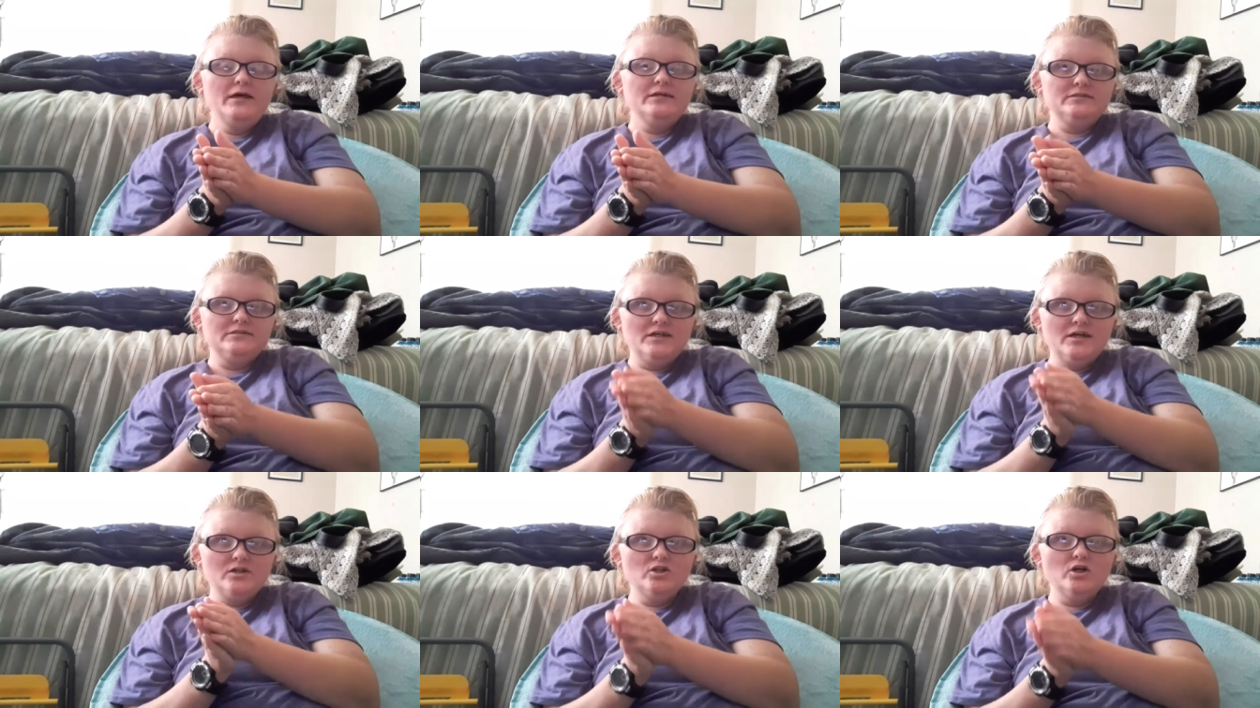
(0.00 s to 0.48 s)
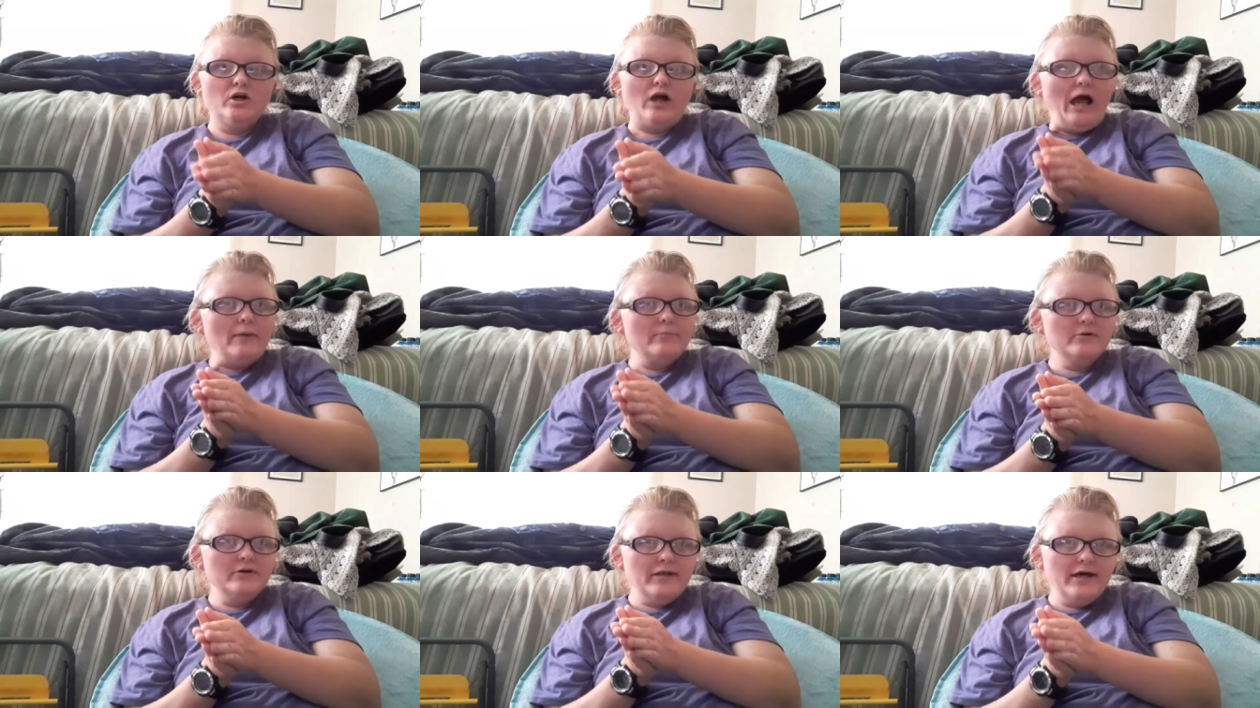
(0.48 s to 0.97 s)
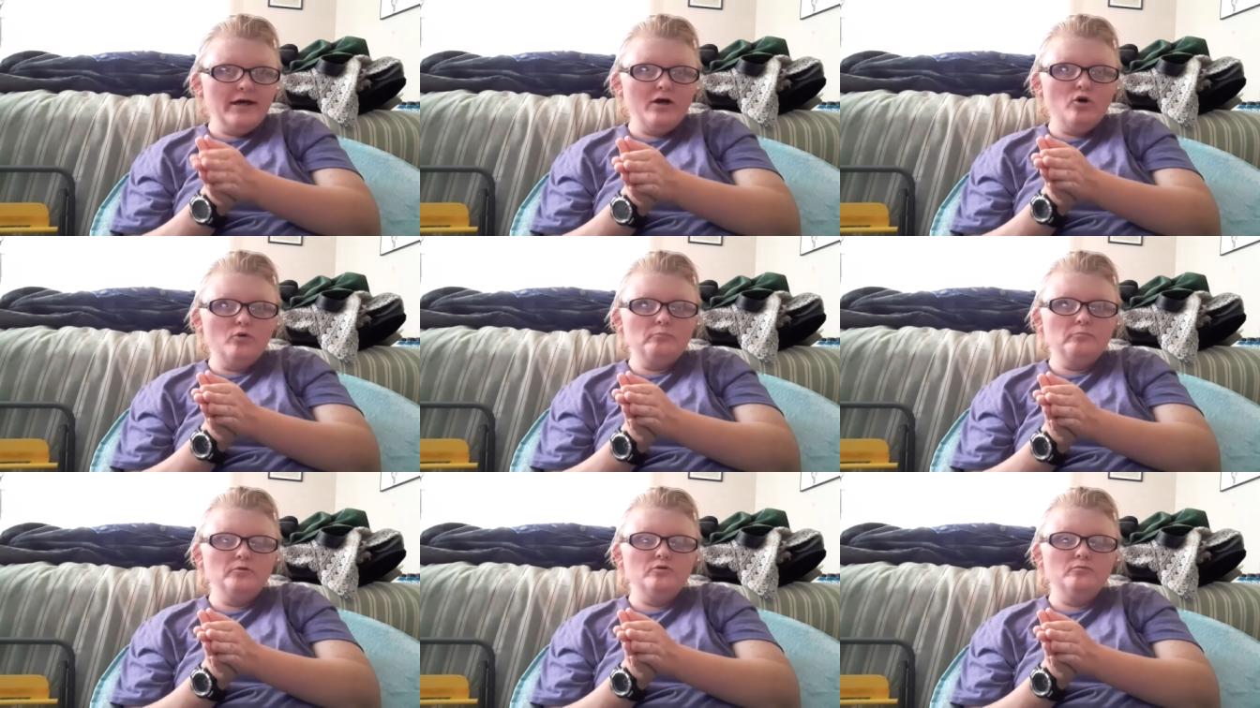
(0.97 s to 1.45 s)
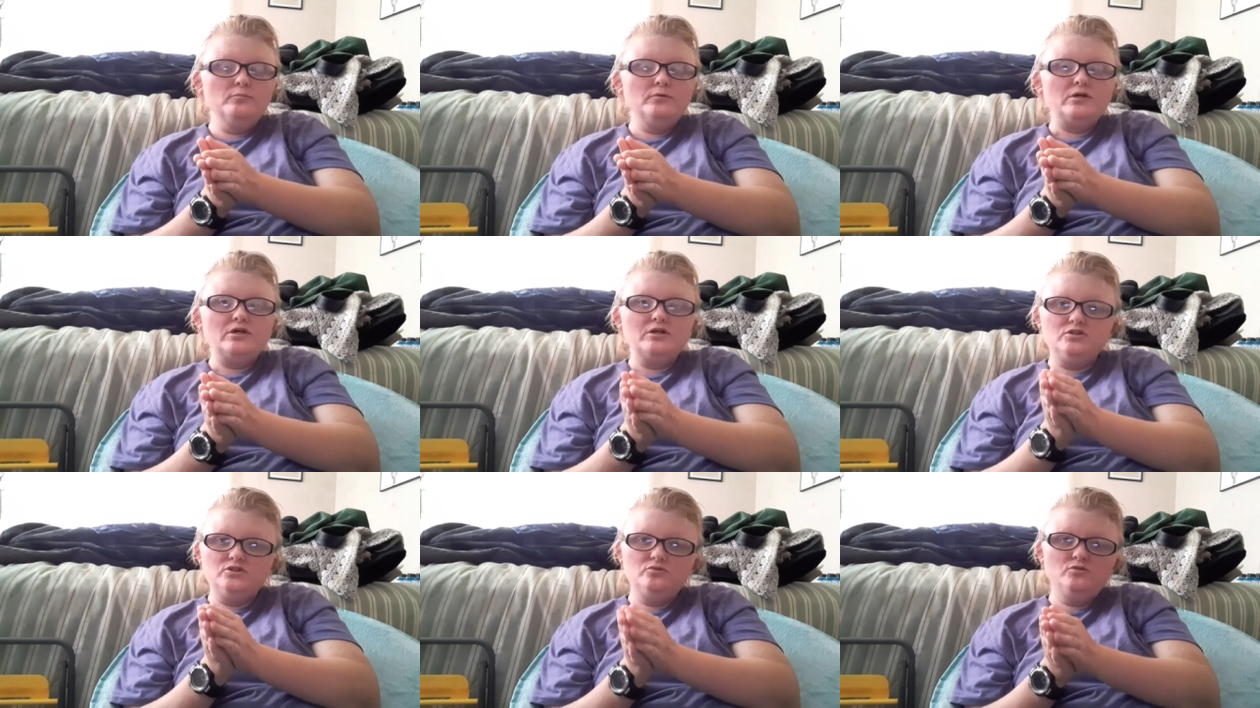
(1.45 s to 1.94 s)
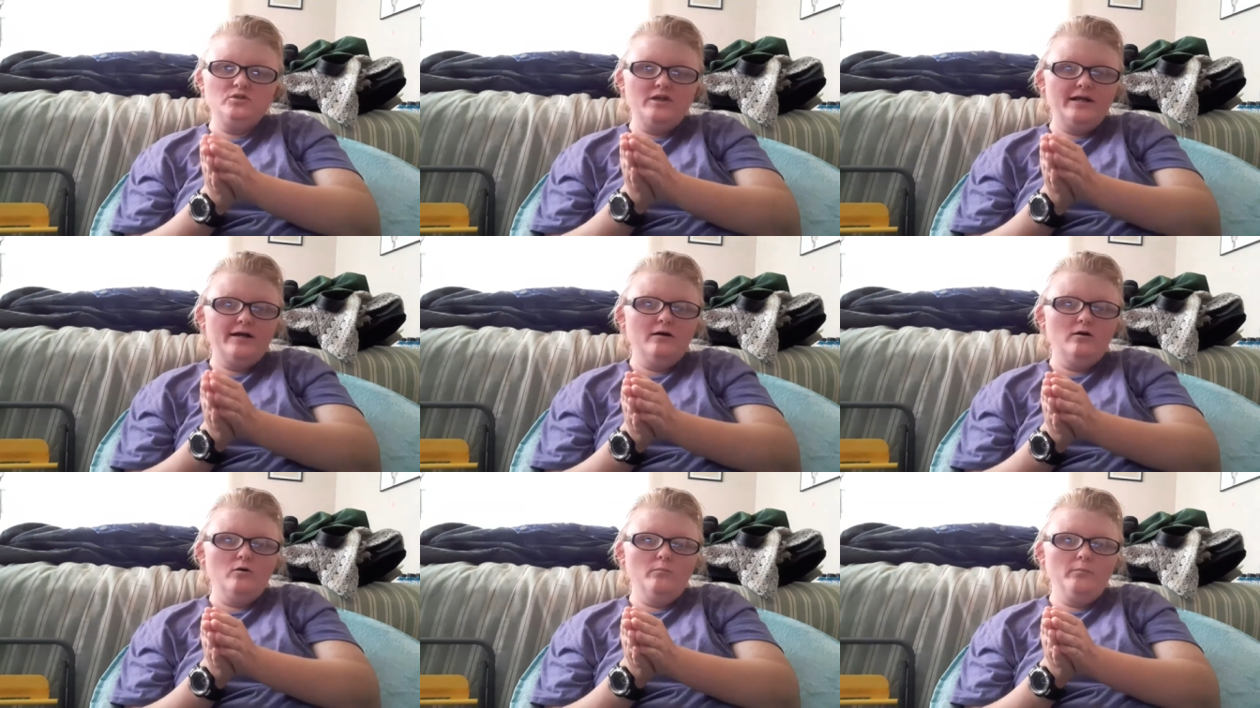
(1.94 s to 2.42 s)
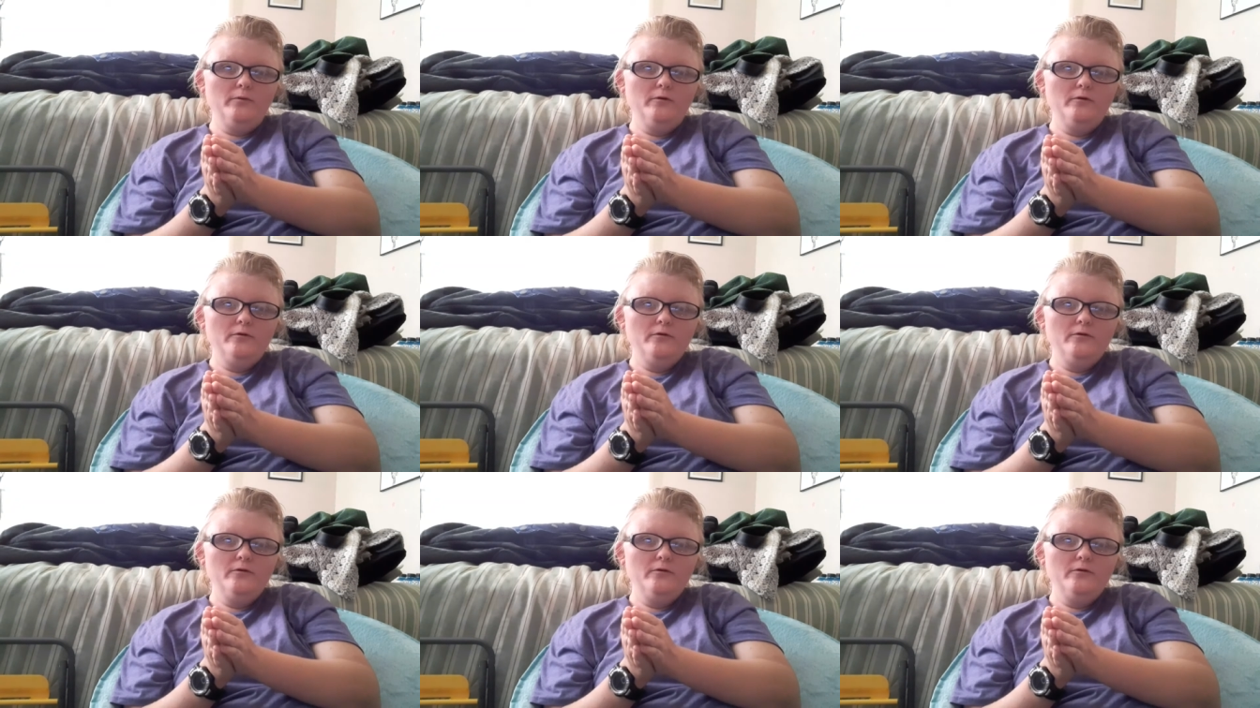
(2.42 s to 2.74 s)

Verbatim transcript: saying, look, I'm gonna help you because you need help.